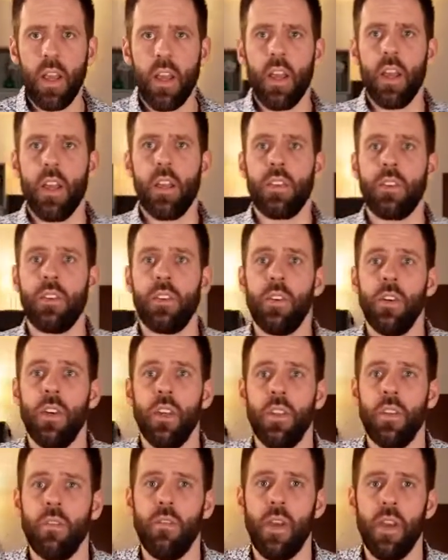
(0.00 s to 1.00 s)
So
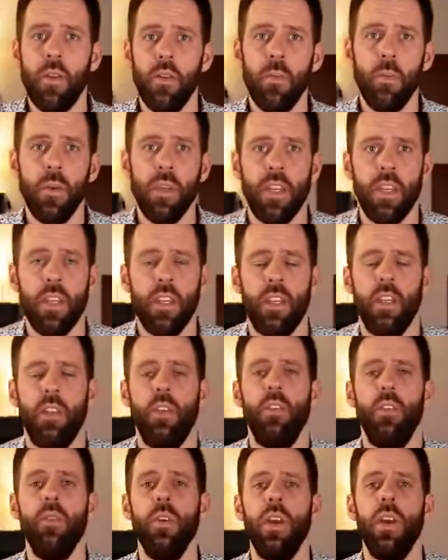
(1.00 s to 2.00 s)
in the very beginning,
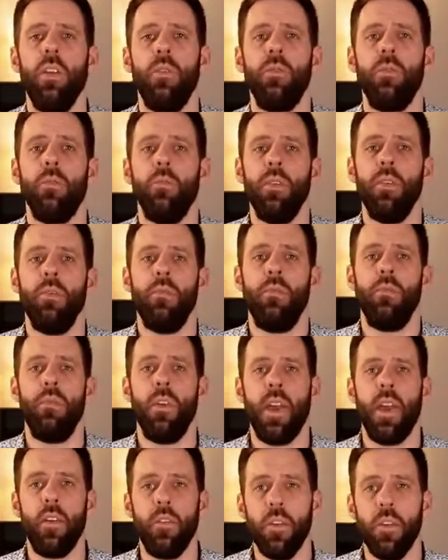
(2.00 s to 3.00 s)
you have to be
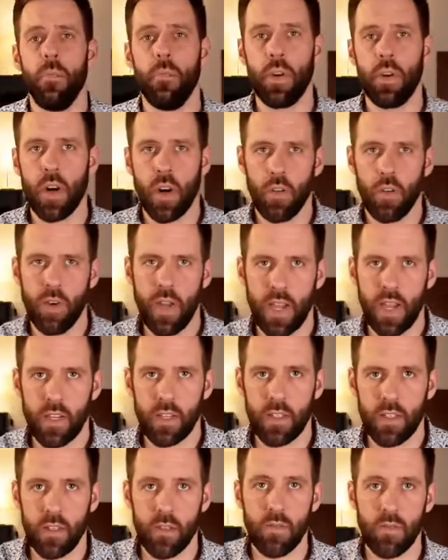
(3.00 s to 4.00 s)
very
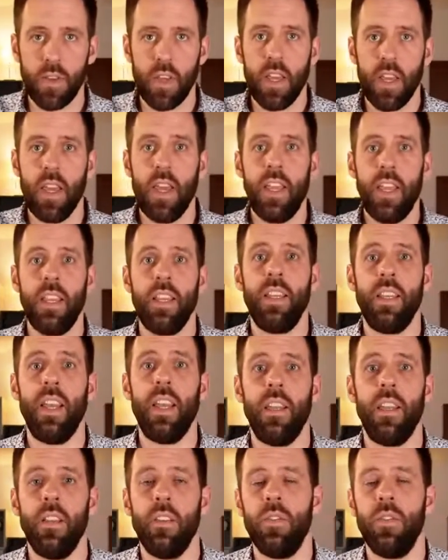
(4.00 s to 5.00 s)
proactive in
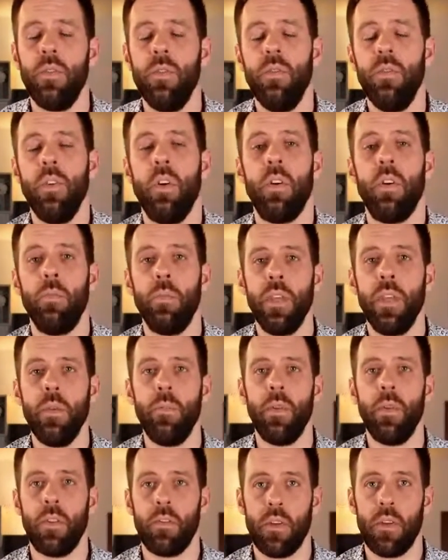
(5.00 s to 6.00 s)
getting to know
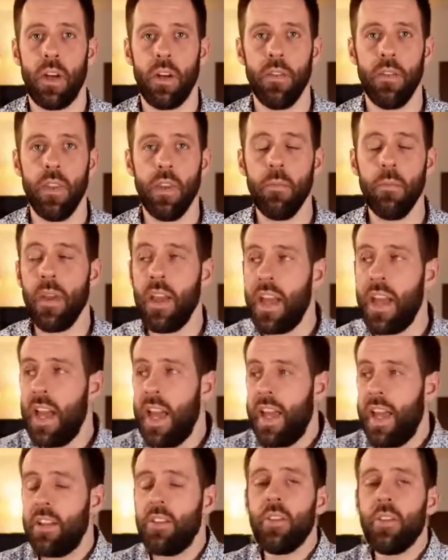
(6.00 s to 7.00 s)
people around them
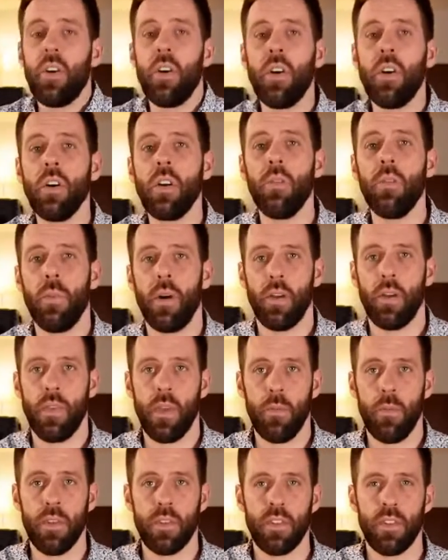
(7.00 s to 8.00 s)
and talk about their
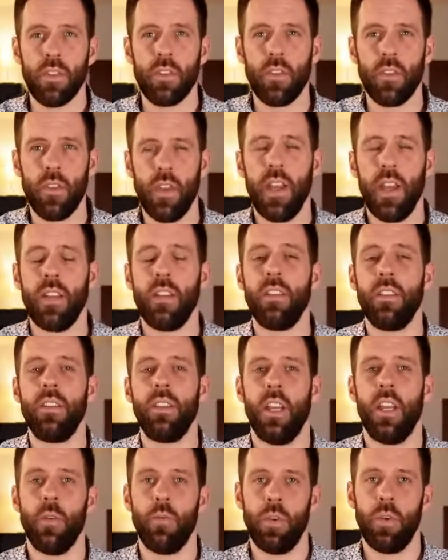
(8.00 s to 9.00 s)
business so they
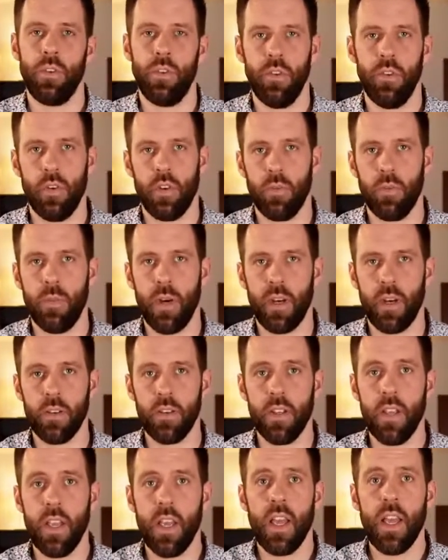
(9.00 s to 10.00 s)
understand what you're about.
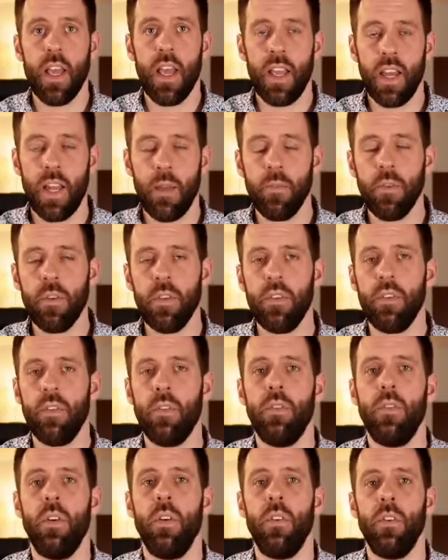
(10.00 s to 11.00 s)
And I'm going to
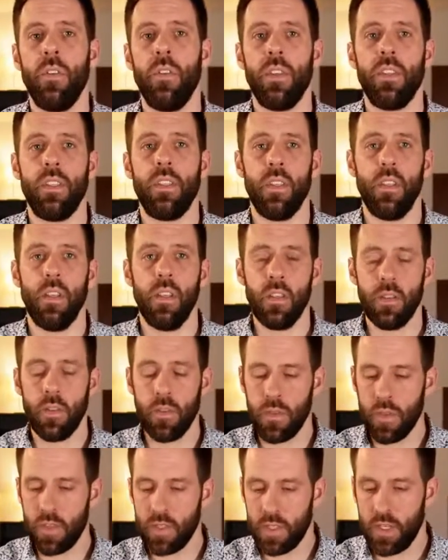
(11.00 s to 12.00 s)
go
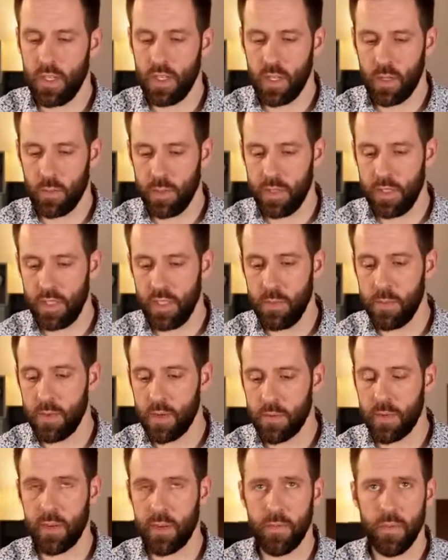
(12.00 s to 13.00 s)
into this a little bit
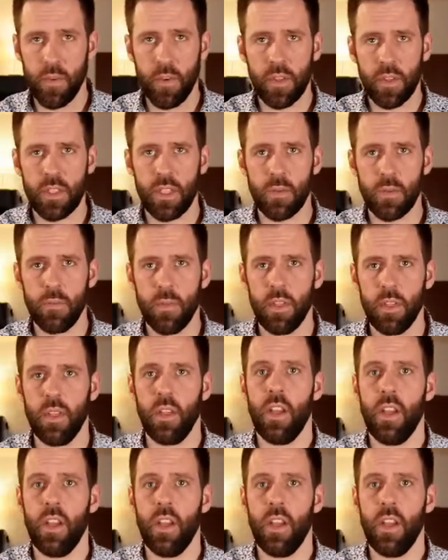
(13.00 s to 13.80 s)
deeper, but first let me